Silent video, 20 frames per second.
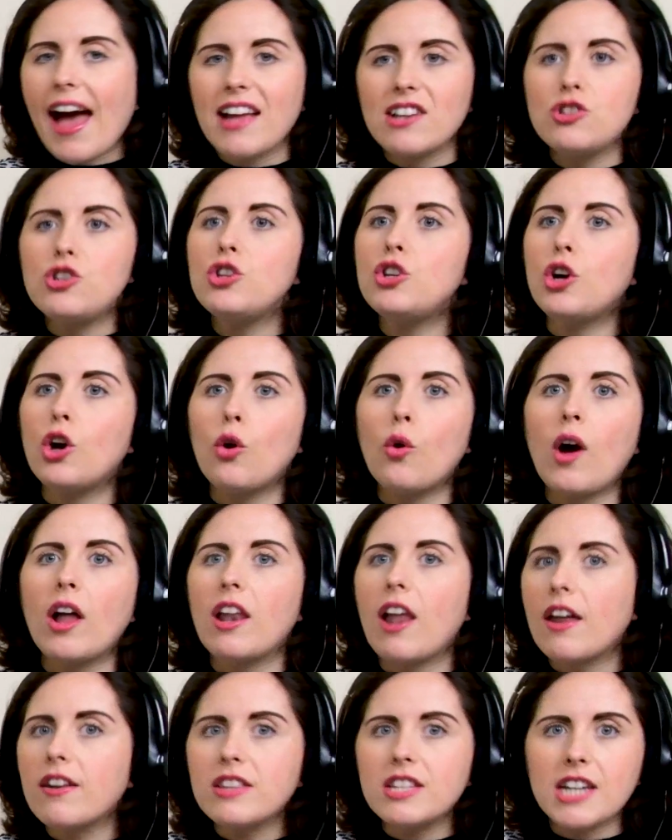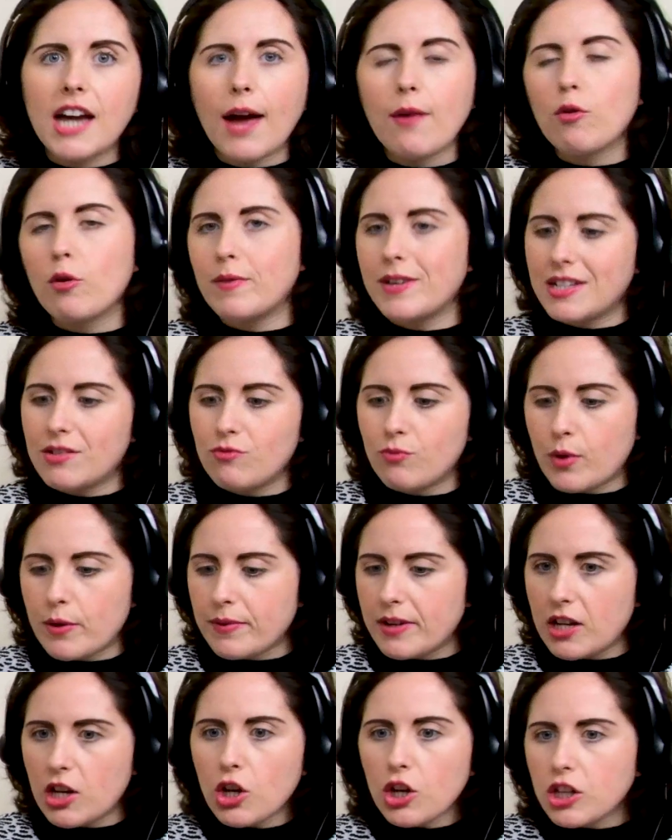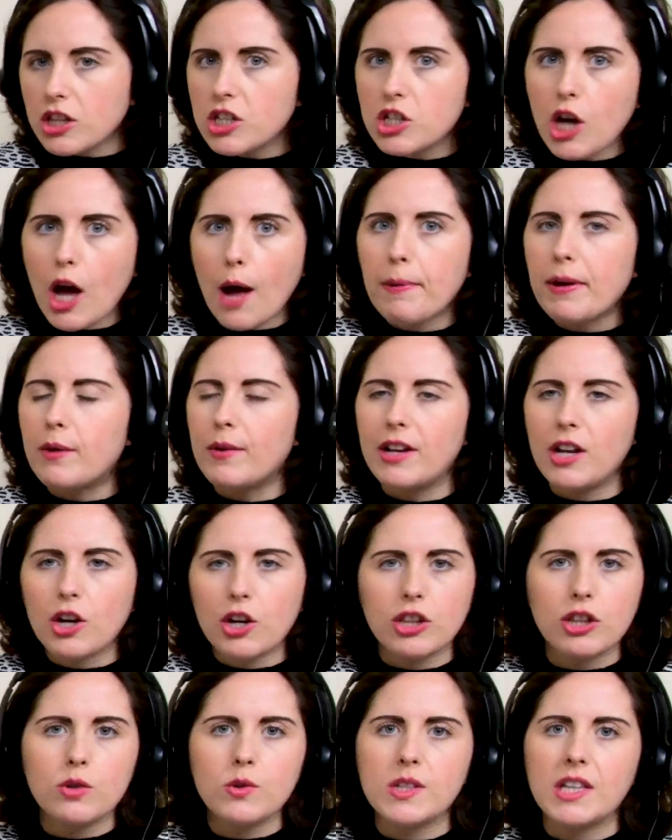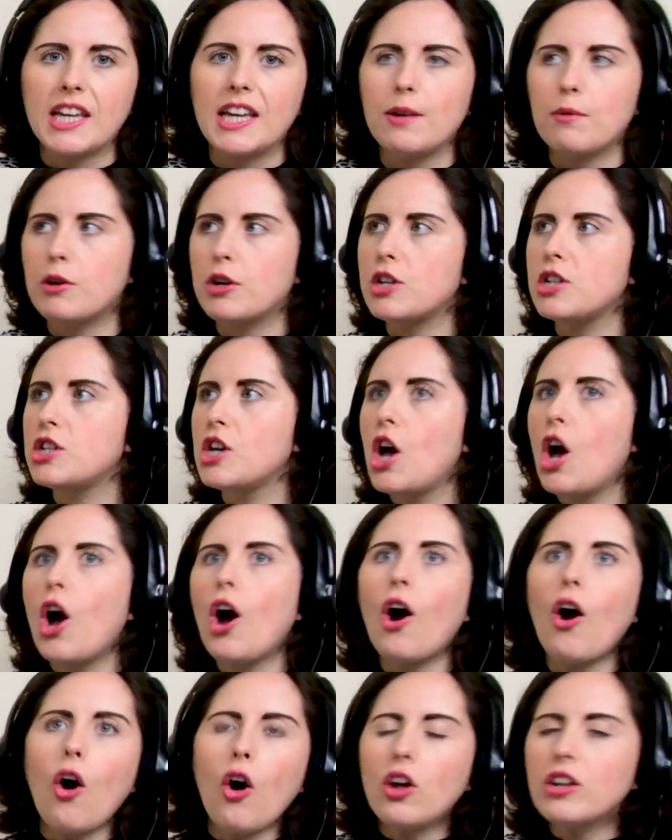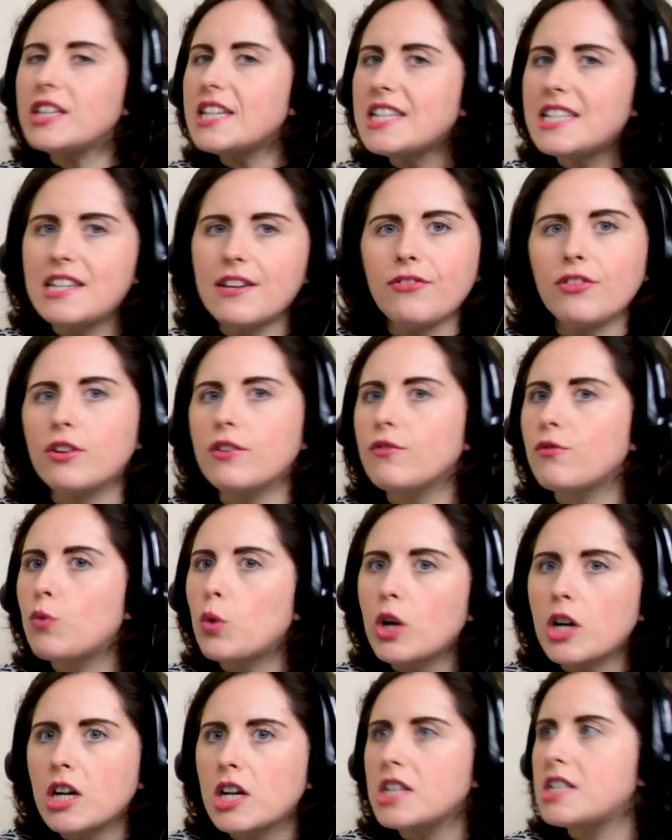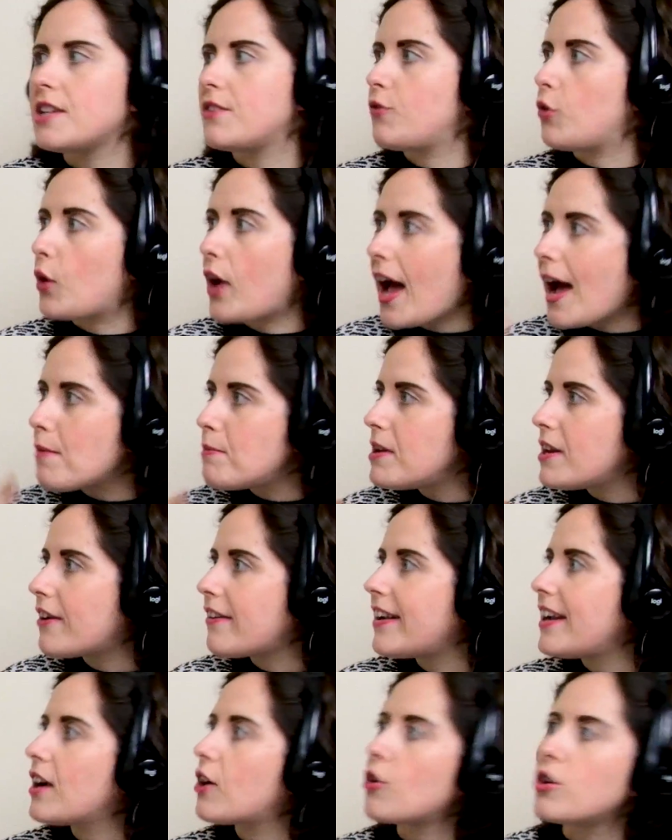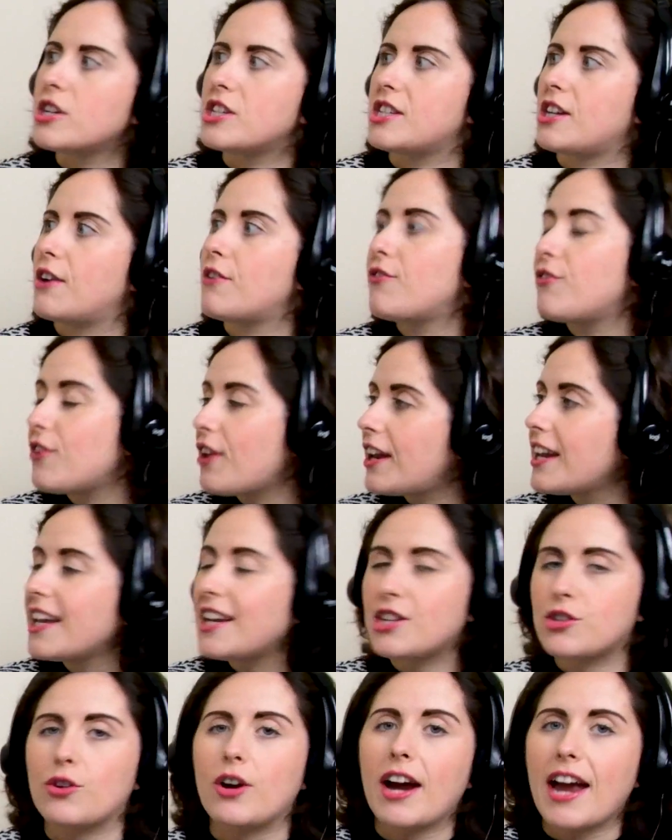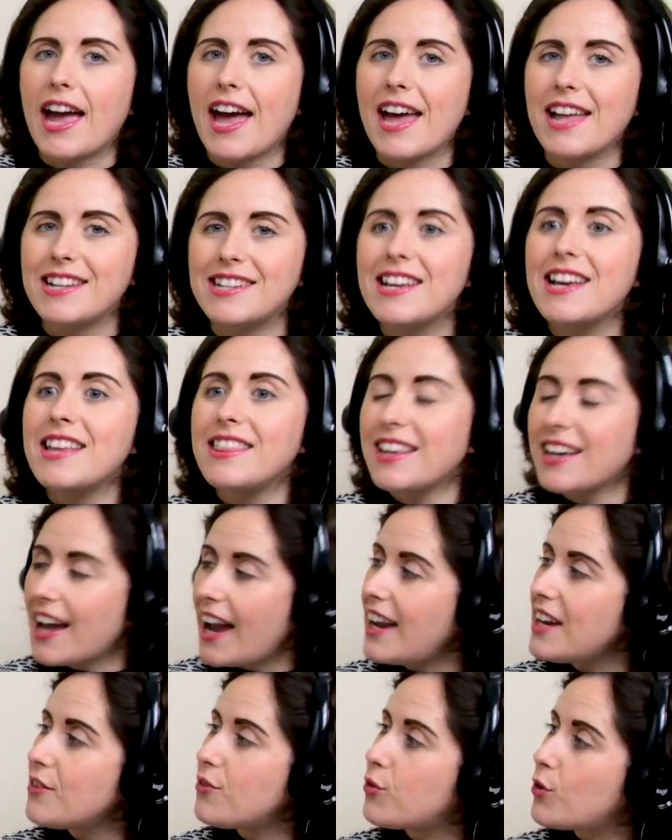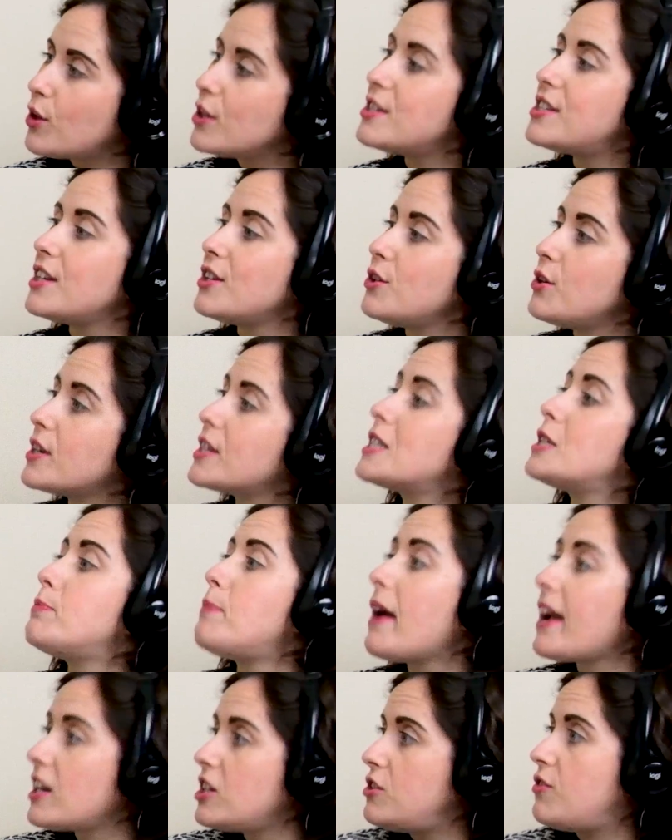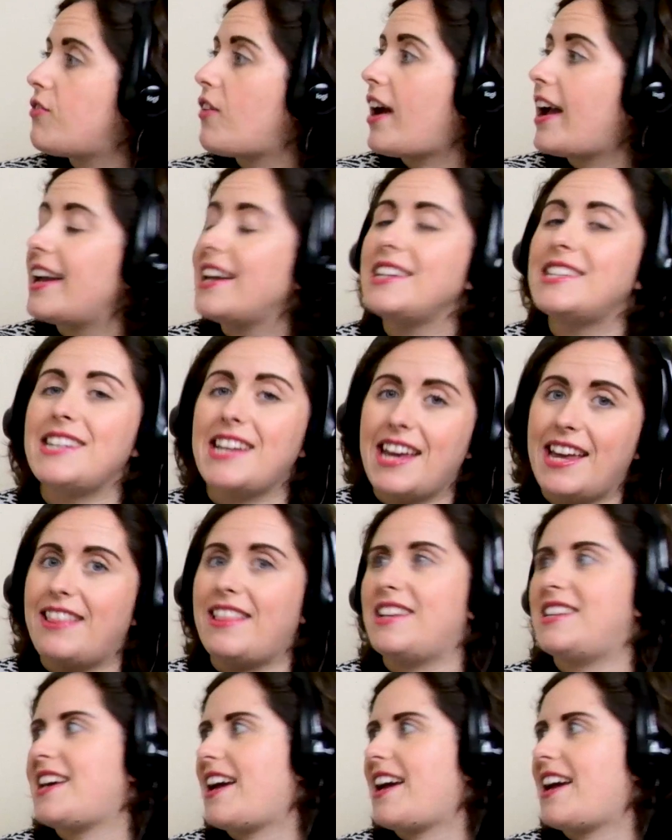And a lot of the time when we look at the topic, we look at those keywords, all these different words and vocabulary are going to start flooding into our head, the kind of words that you expect to find in the